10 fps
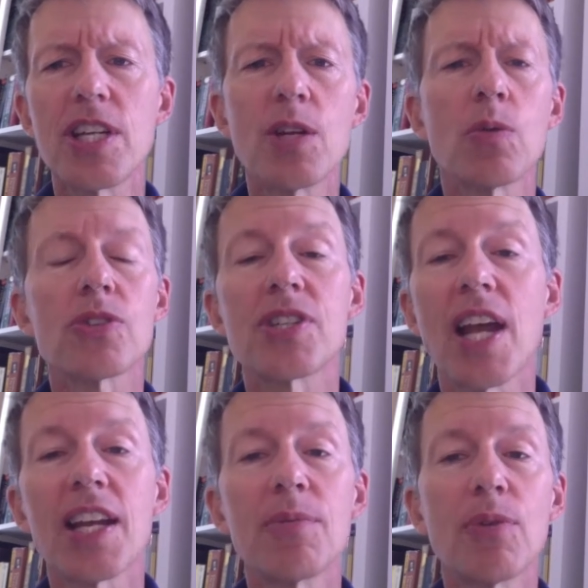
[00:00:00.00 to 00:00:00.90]
equal
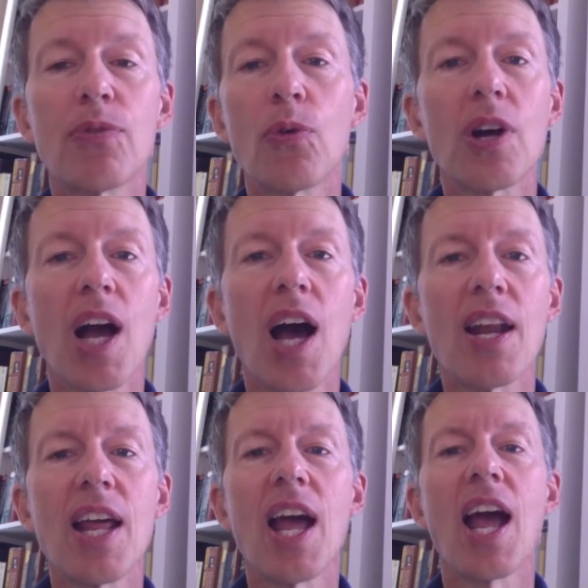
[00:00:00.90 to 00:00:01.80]
standing before
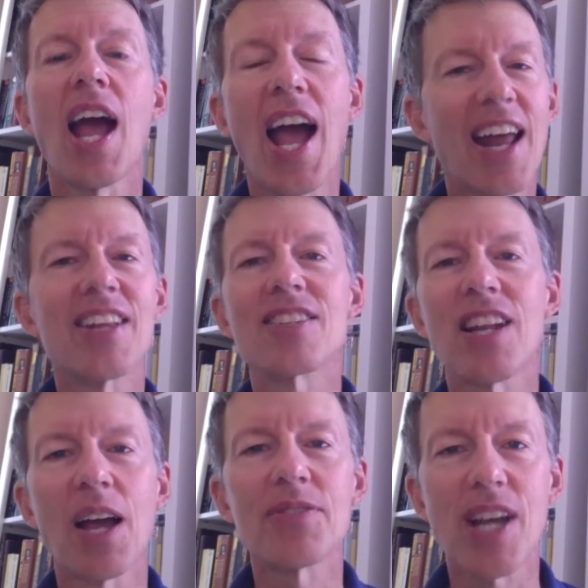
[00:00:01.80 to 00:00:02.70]
God at his
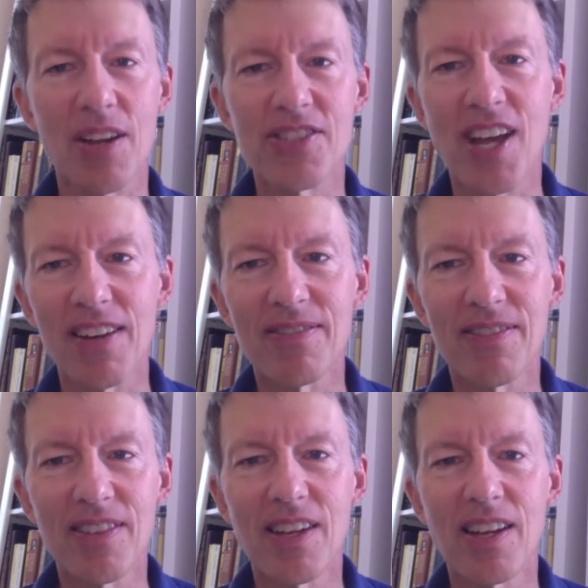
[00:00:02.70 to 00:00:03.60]
life's outset.
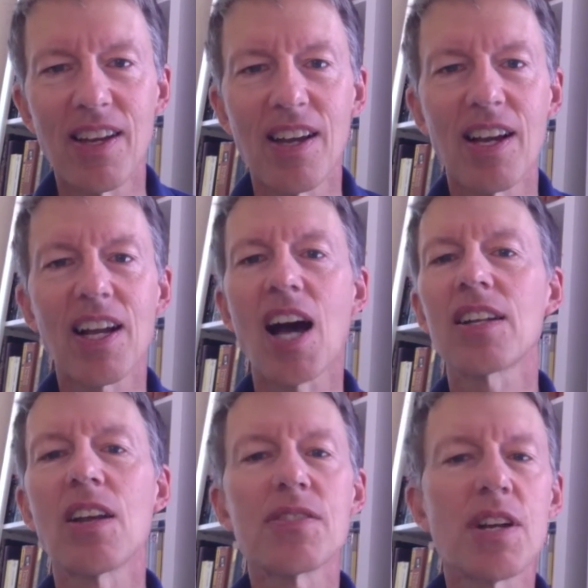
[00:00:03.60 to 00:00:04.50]

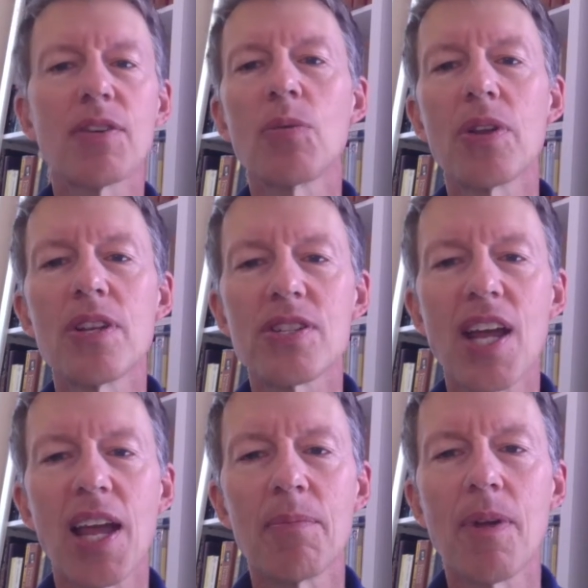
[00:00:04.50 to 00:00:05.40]
God loves everyone the
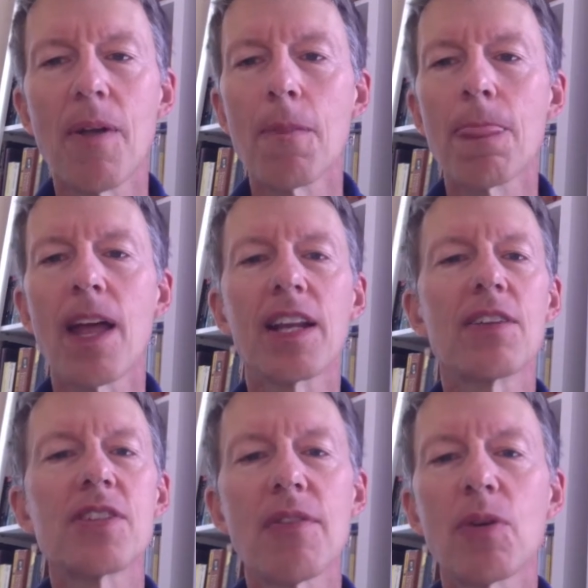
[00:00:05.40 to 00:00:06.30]
same and
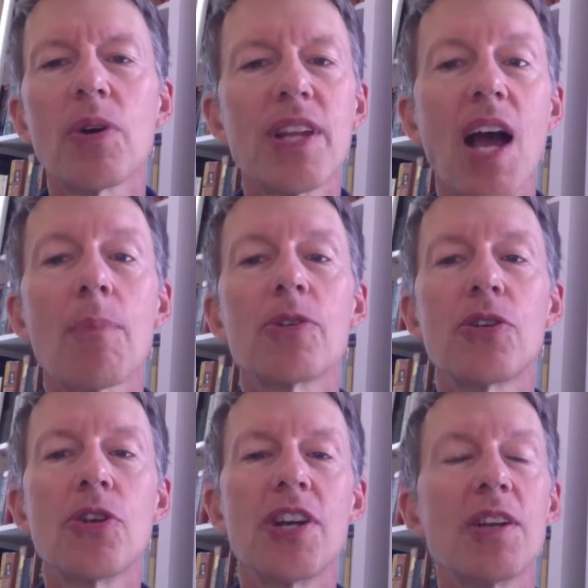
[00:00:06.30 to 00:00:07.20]
gives everyone the
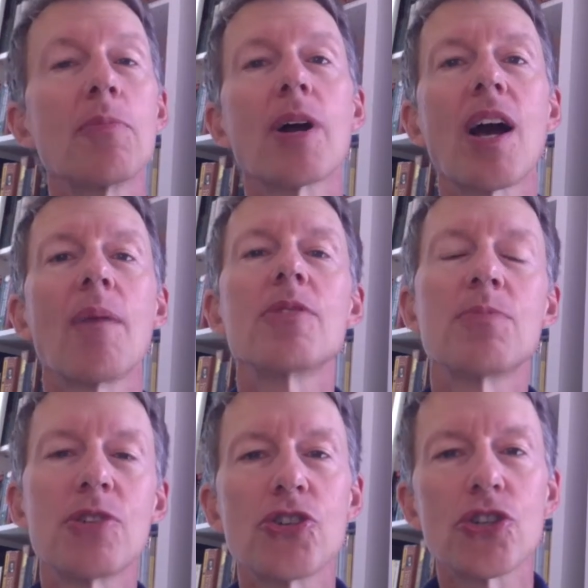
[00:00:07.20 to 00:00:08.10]
opportunity to become
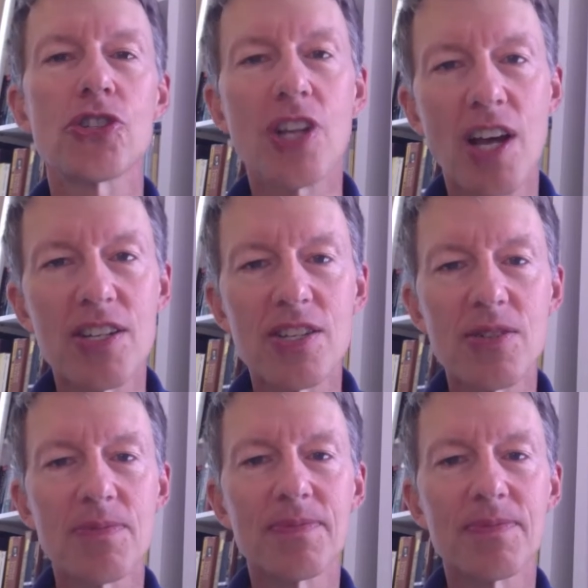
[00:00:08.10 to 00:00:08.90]
his mature sons.